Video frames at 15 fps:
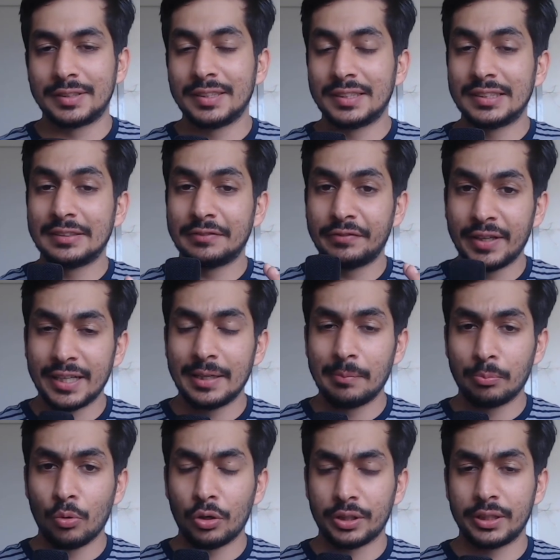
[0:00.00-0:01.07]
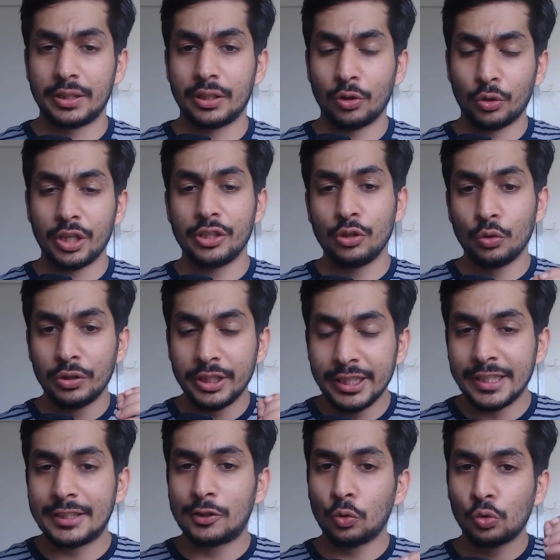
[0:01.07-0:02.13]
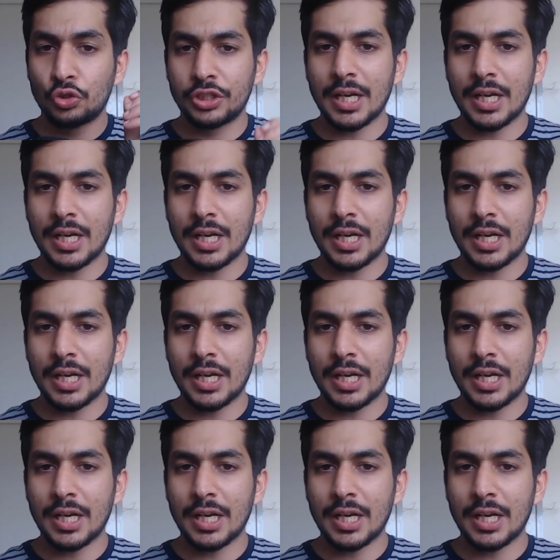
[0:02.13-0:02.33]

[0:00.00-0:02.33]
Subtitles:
This is very important. Okay, you need to